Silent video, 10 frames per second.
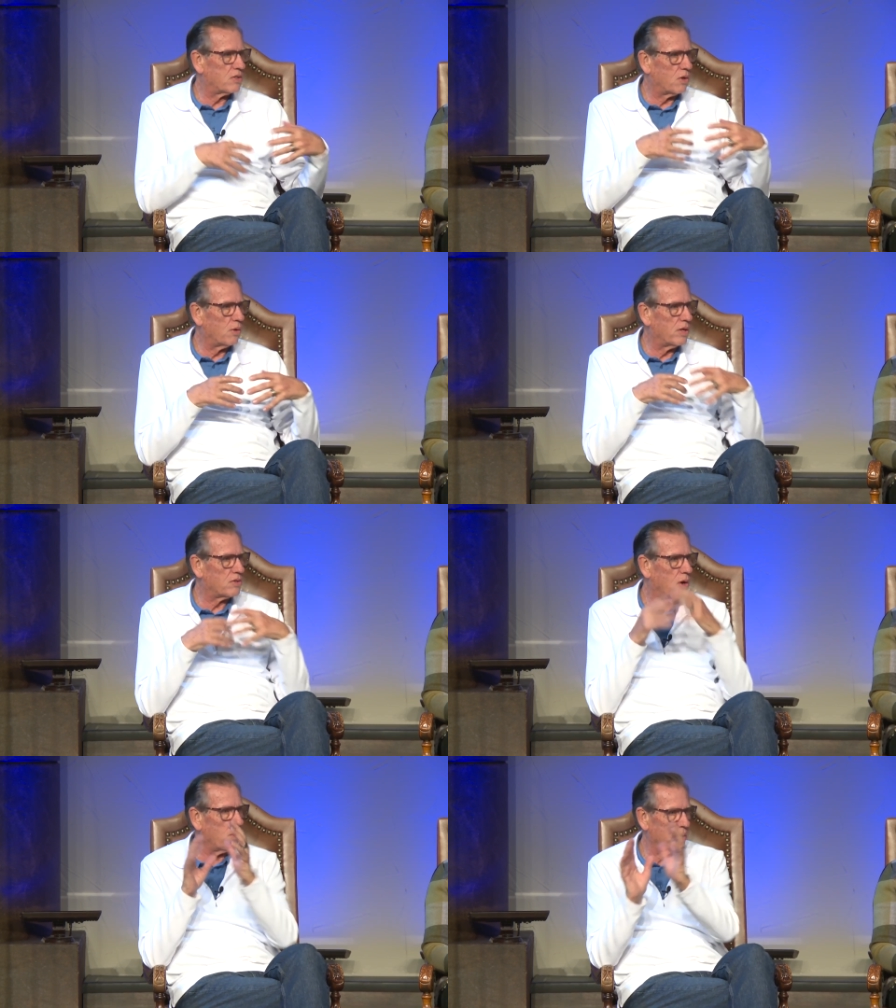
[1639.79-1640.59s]
So
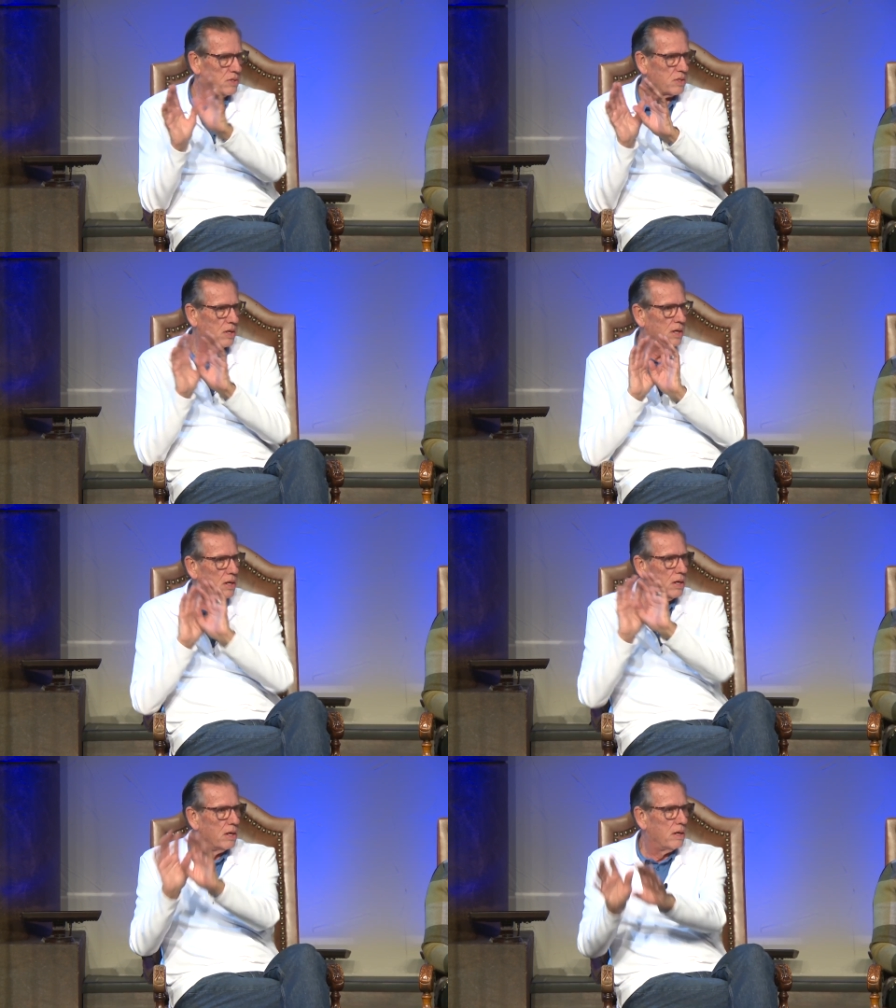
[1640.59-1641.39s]
it's always
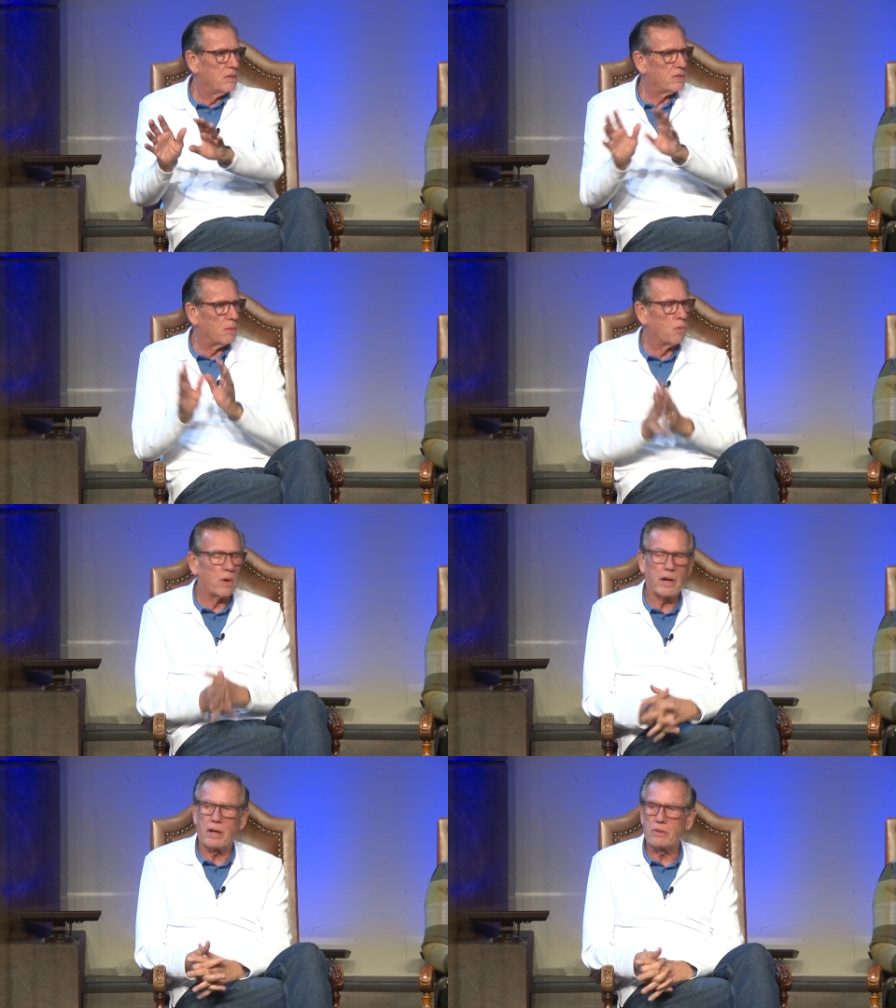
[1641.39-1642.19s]

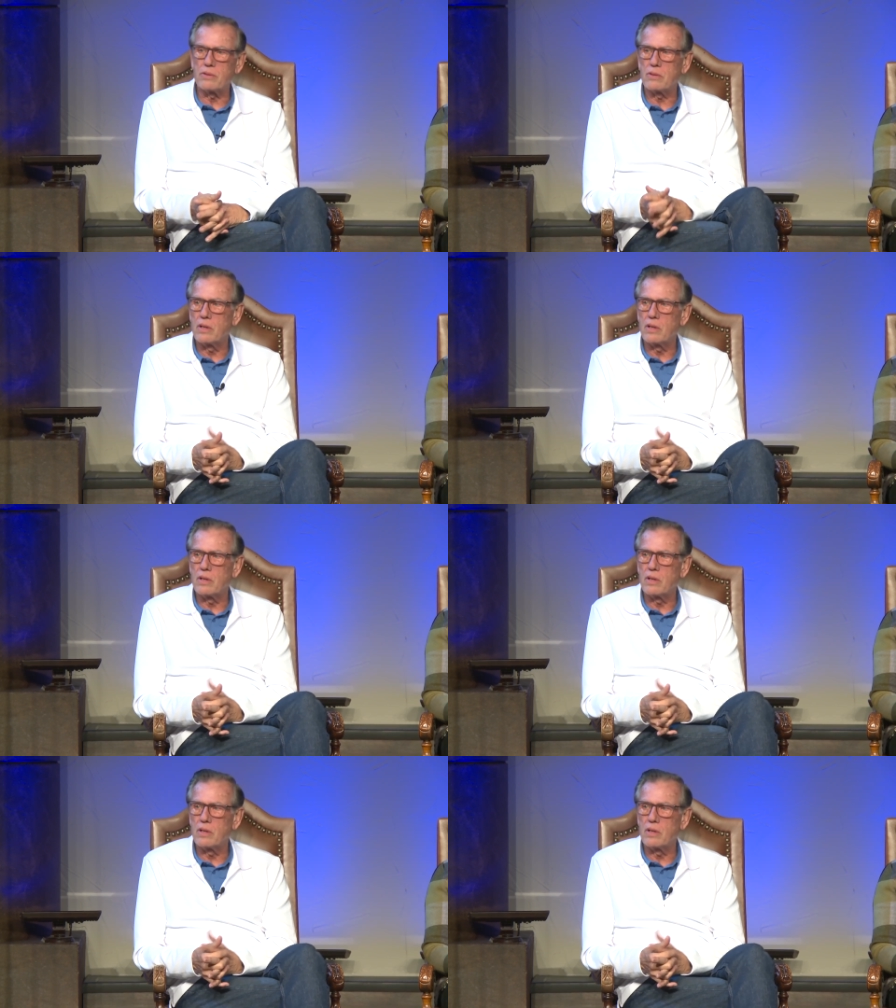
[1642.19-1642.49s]
somewhere else.